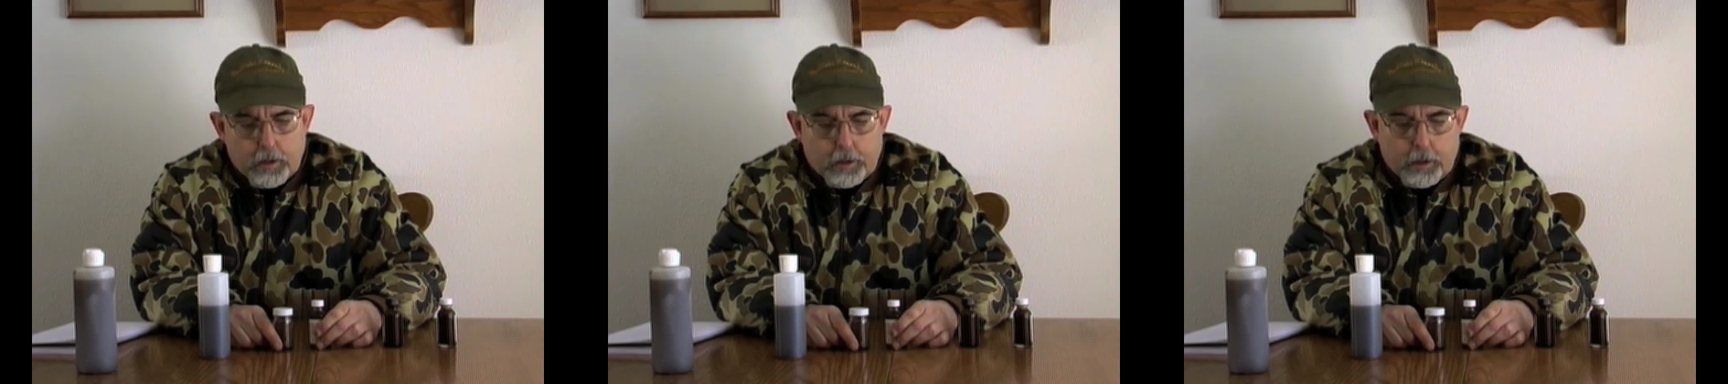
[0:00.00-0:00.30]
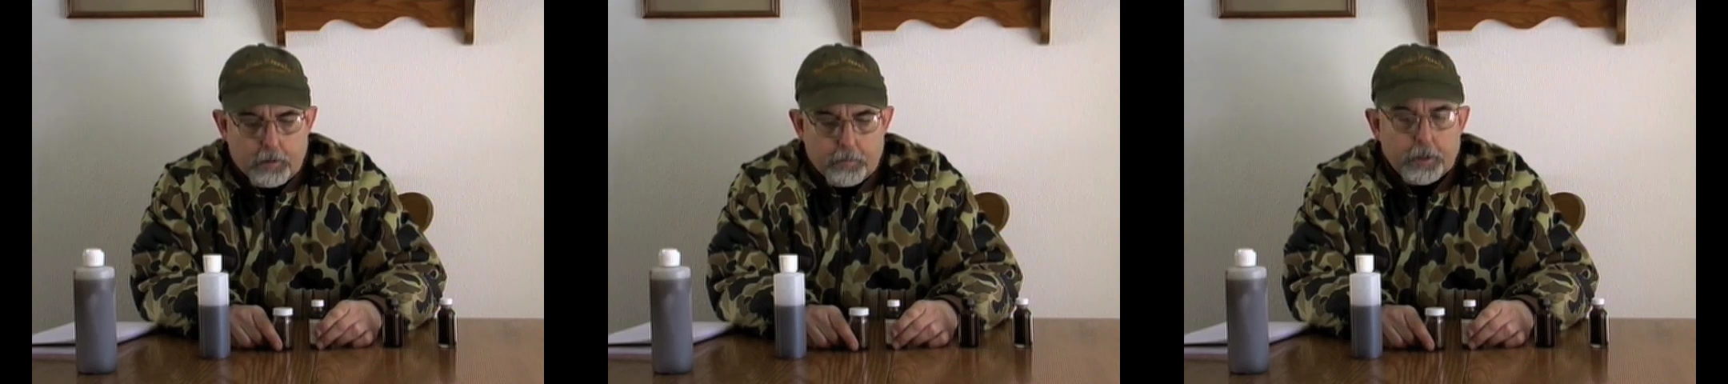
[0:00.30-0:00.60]

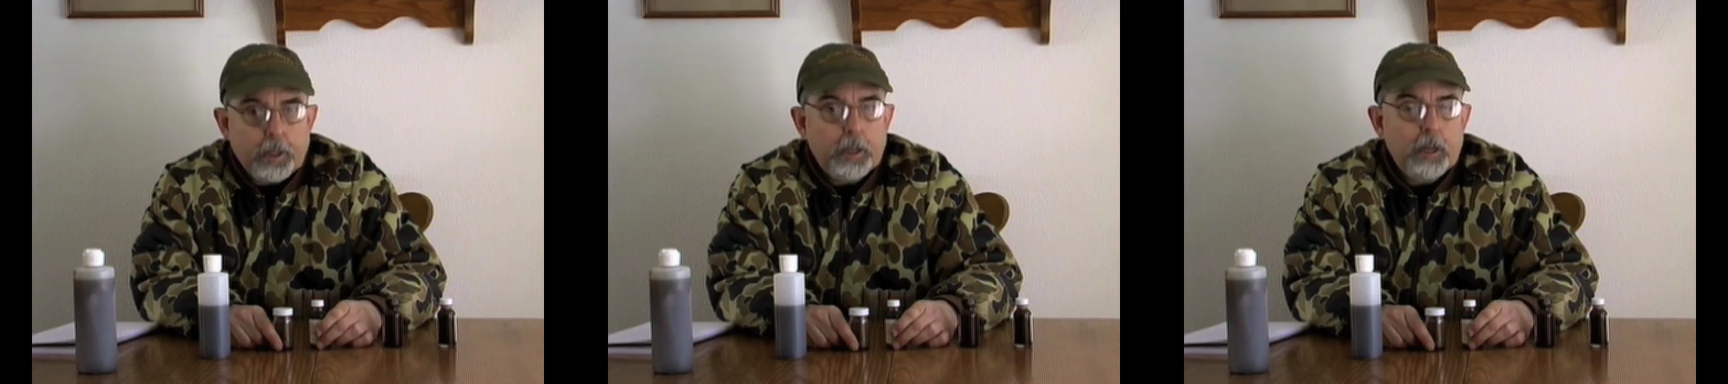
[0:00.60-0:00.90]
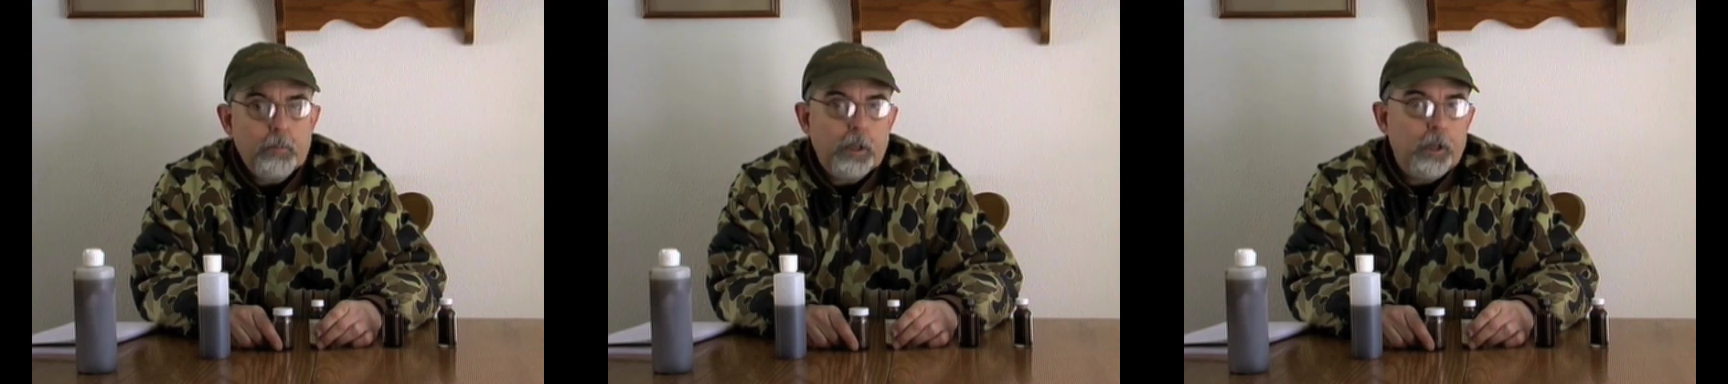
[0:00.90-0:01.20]
But they
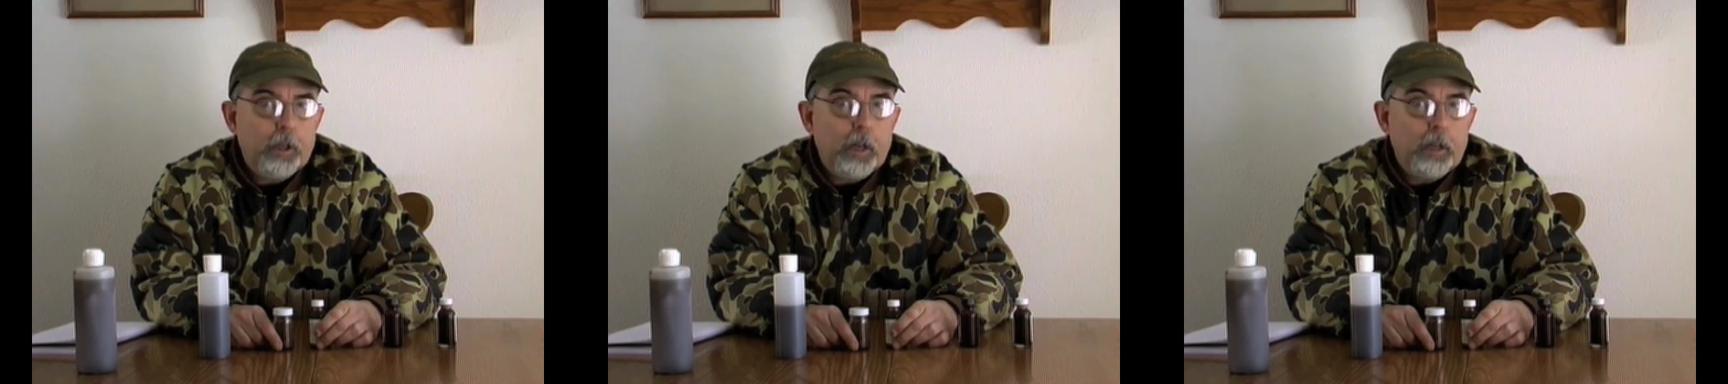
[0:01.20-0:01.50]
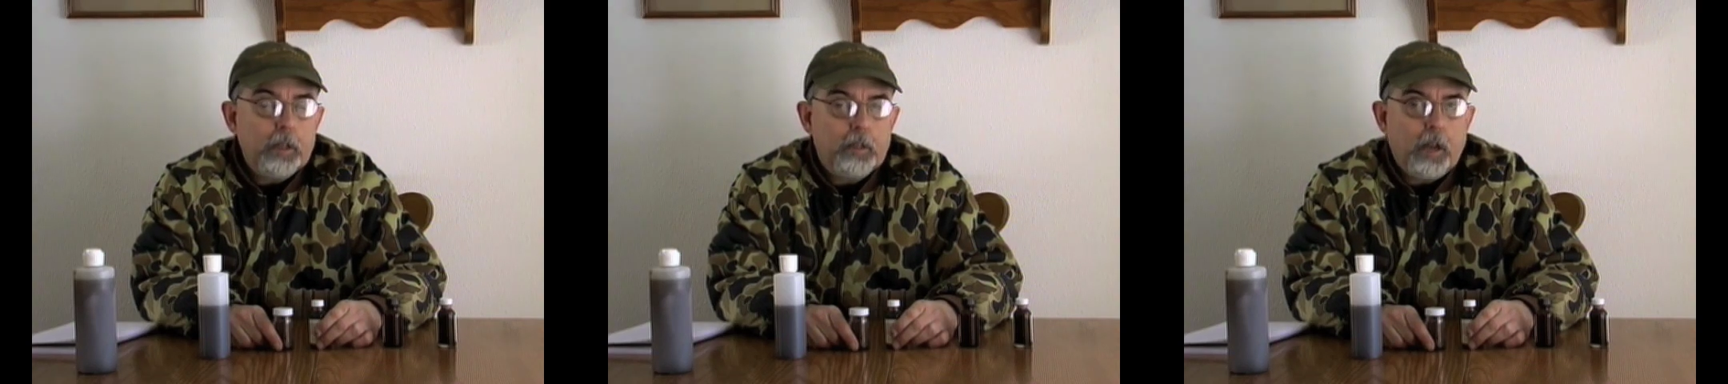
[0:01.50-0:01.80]
can be good
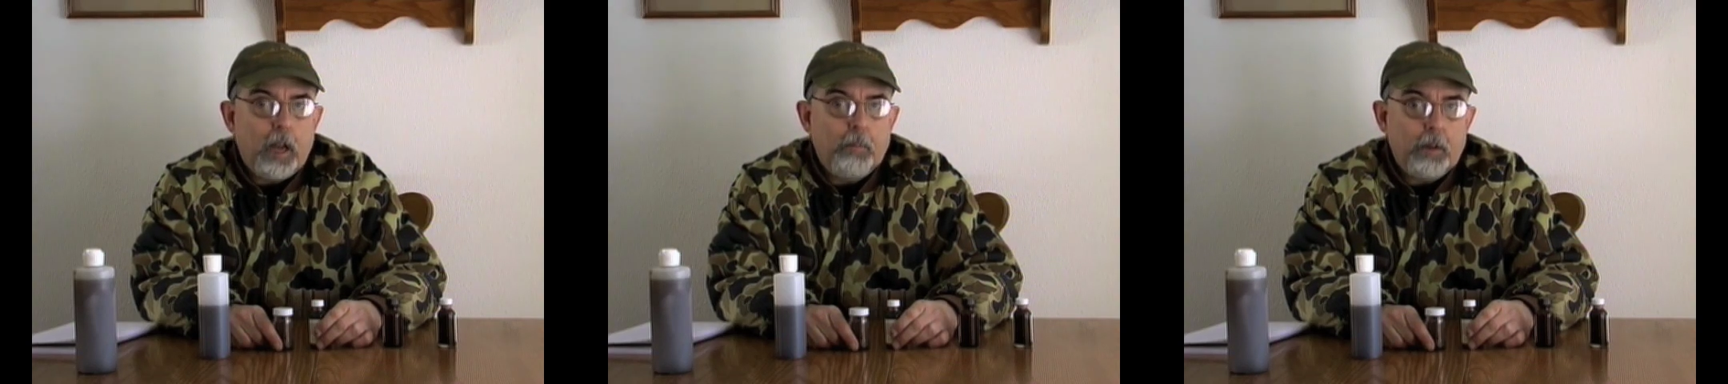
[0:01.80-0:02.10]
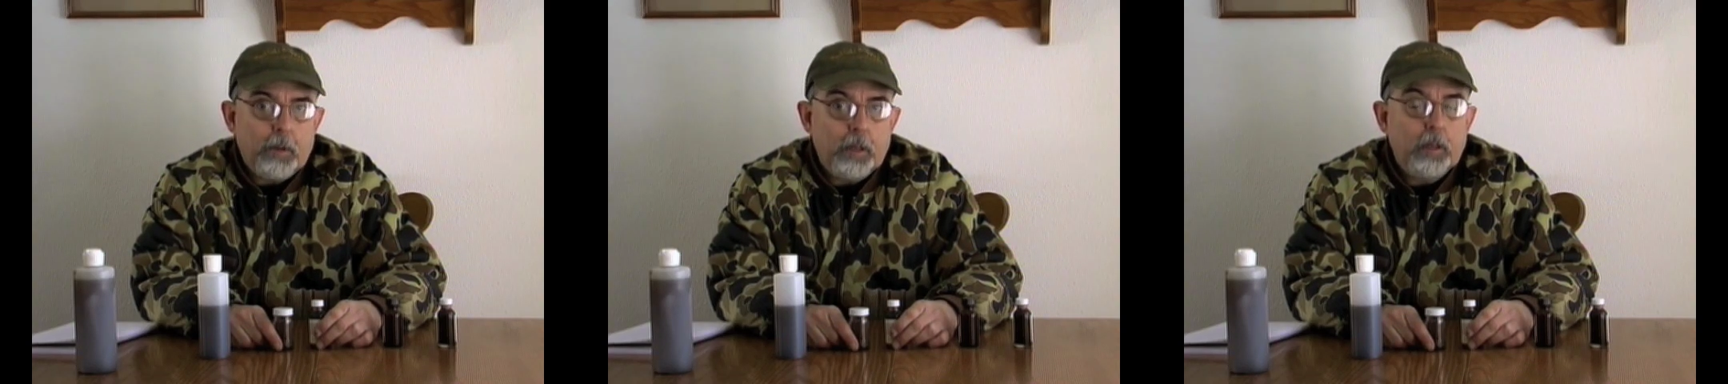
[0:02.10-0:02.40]
at any time.
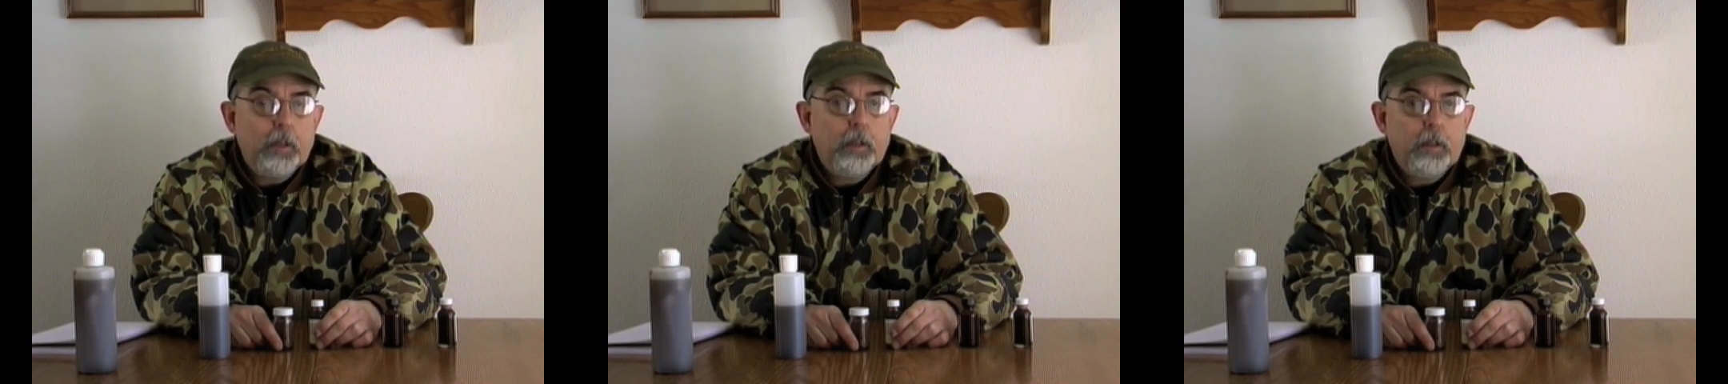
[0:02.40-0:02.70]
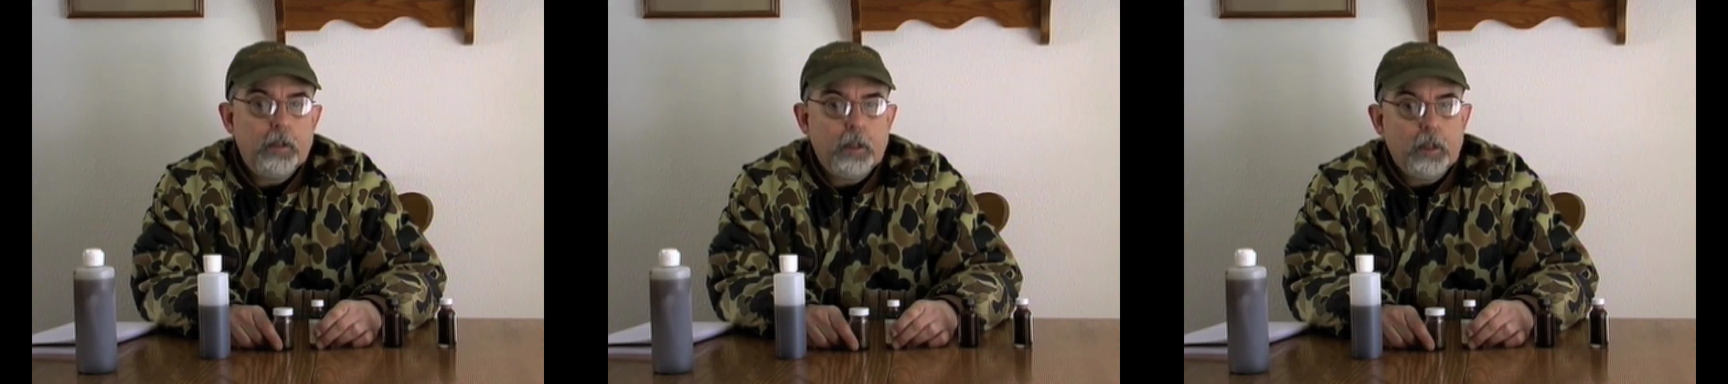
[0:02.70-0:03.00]
I mean,
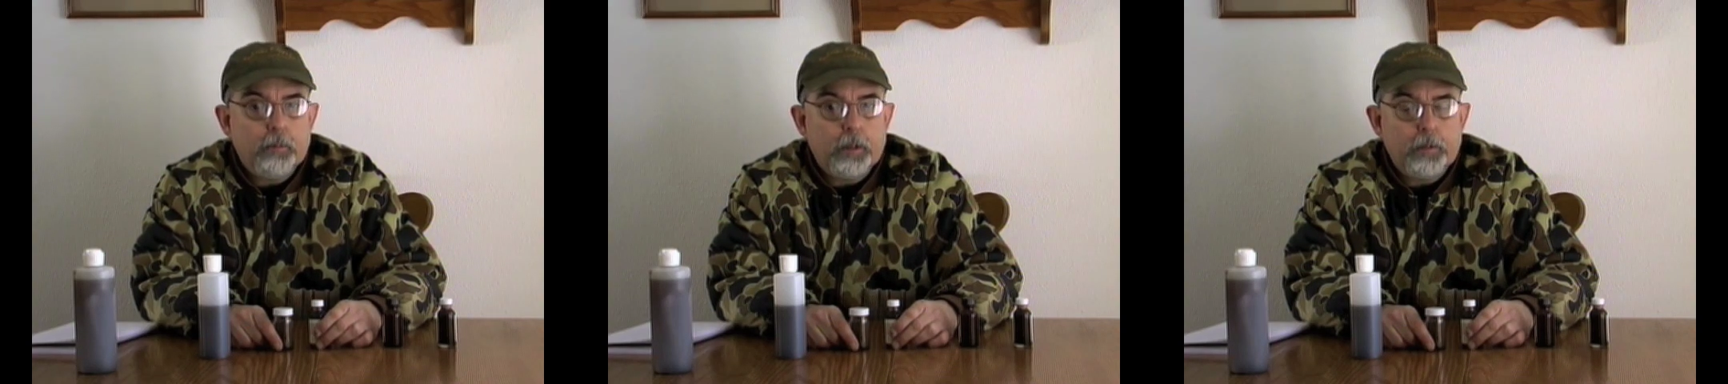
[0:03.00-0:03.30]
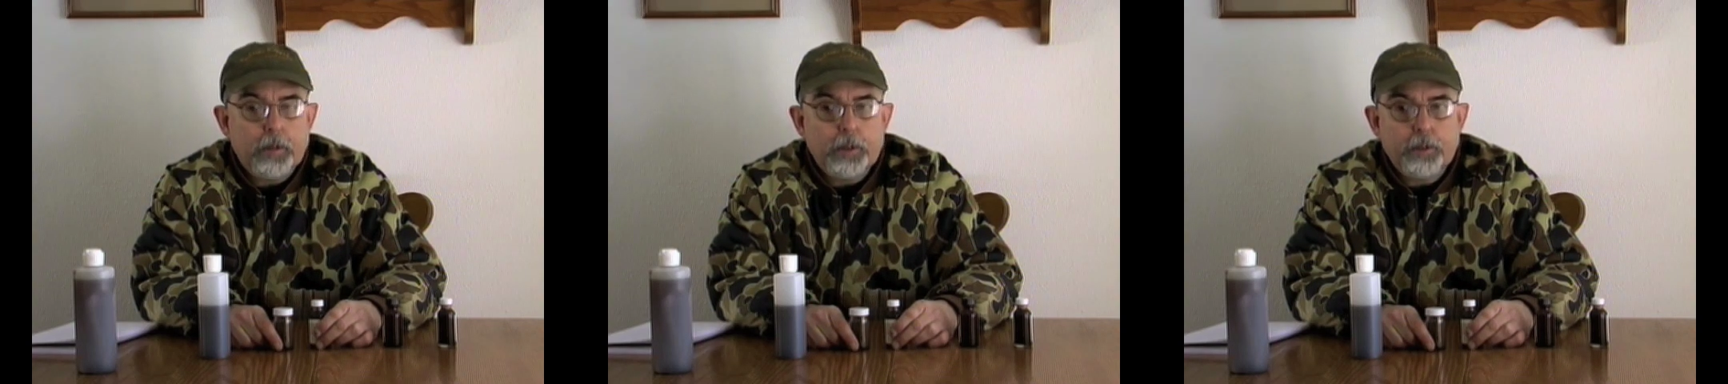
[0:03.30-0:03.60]

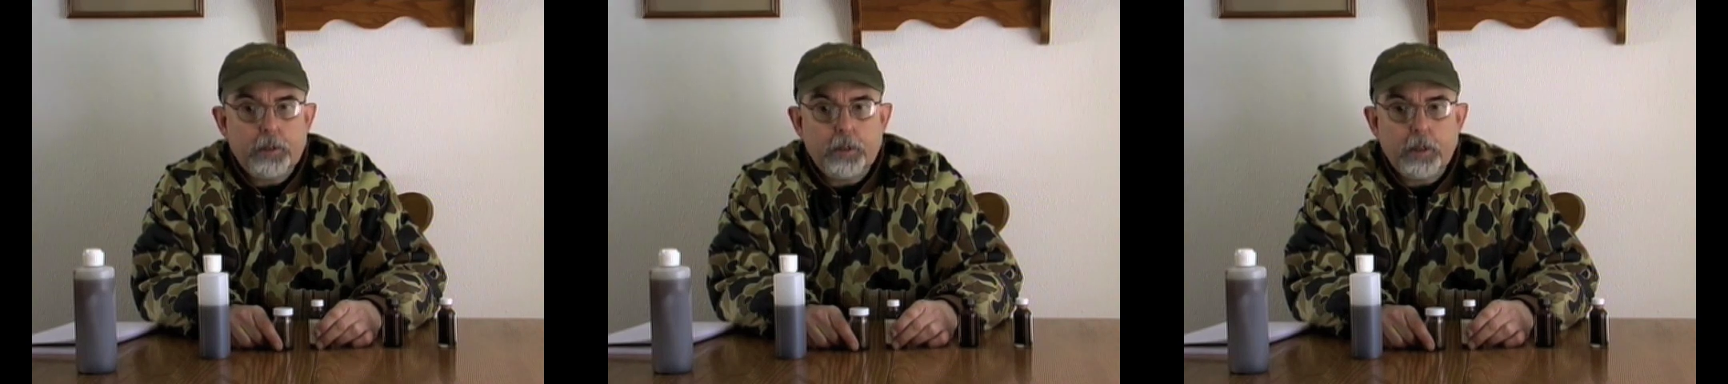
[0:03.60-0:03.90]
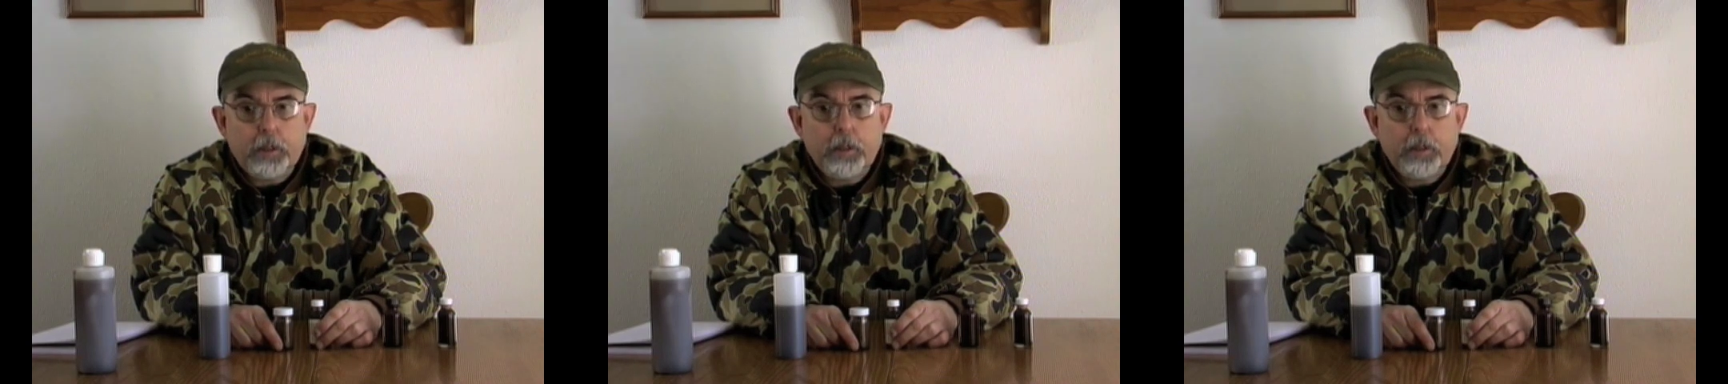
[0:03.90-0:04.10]
let's face it,